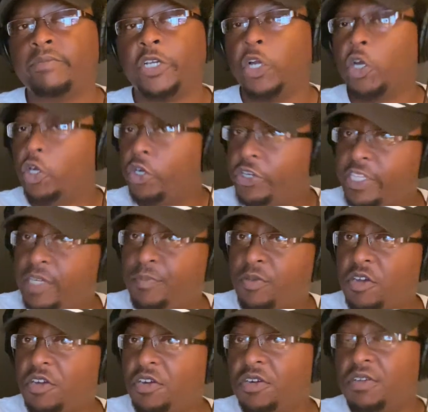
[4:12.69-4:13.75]
early
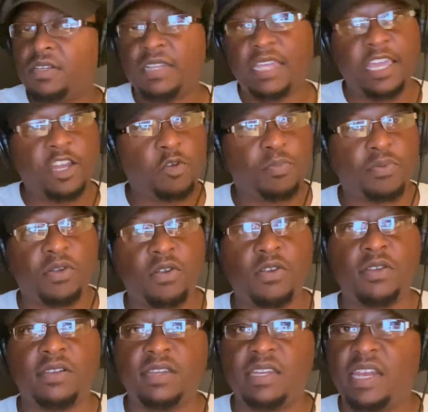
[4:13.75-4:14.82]
part, later
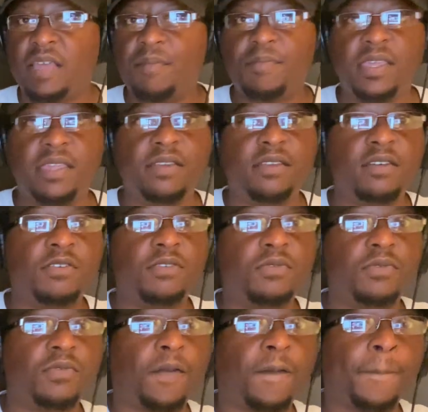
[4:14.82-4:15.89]
part, let me
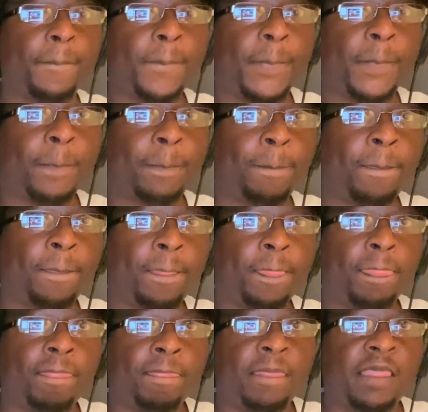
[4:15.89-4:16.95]
know.
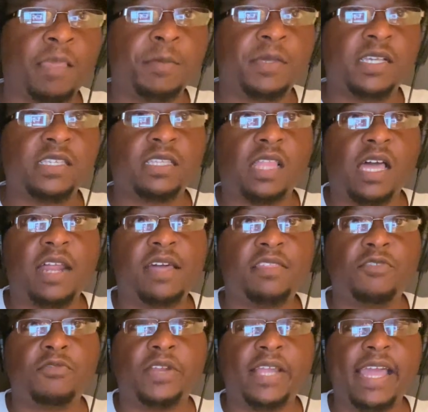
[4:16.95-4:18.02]
Because a lot of
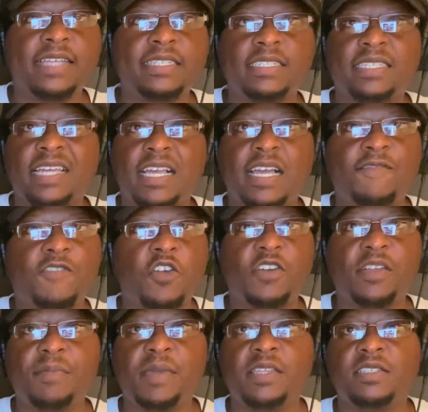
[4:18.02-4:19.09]
the reactions, like I've
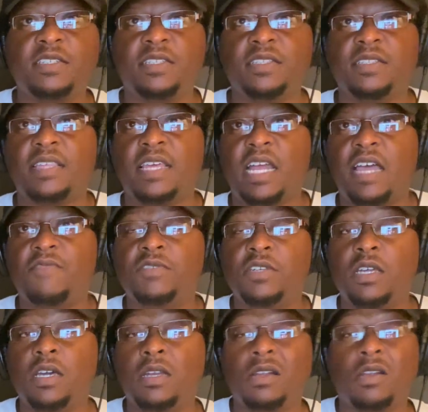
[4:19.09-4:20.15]
already mentioned, that I've
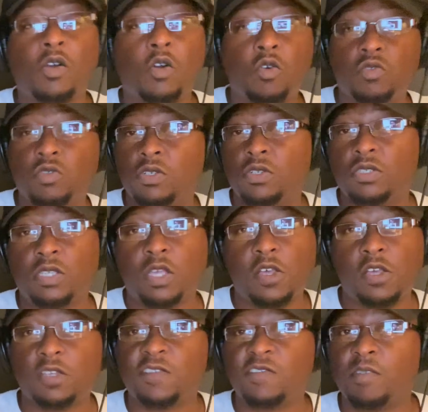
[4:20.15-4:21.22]
done are older
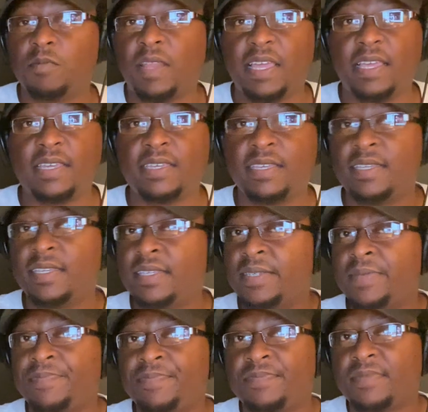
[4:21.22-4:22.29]
songs from like
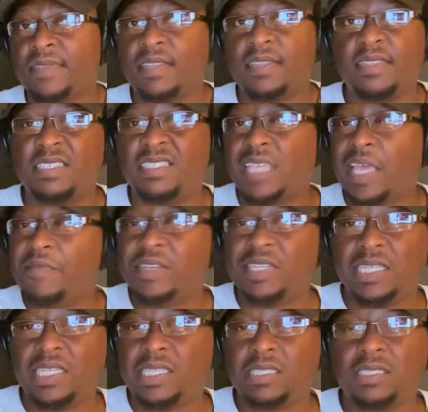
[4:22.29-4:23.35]
the
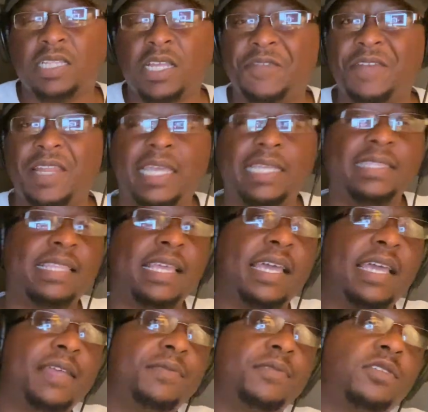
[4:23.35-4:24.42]
70s, stuff like
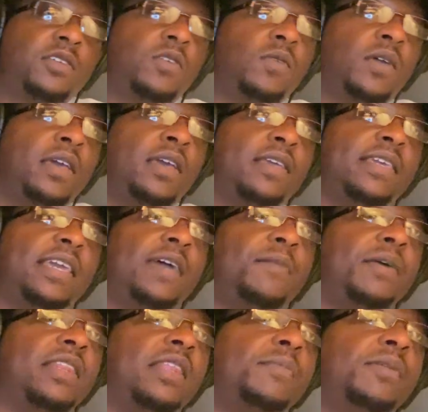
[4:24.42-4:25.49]
that. So yeah,
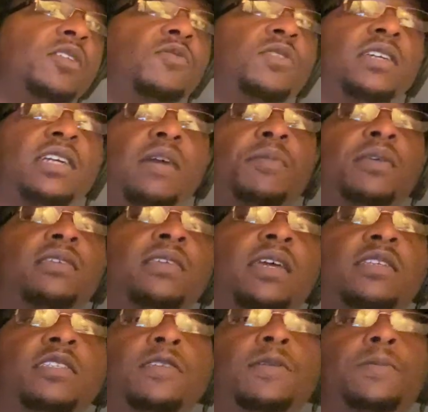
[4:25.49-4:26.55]
man, let me know in the comment section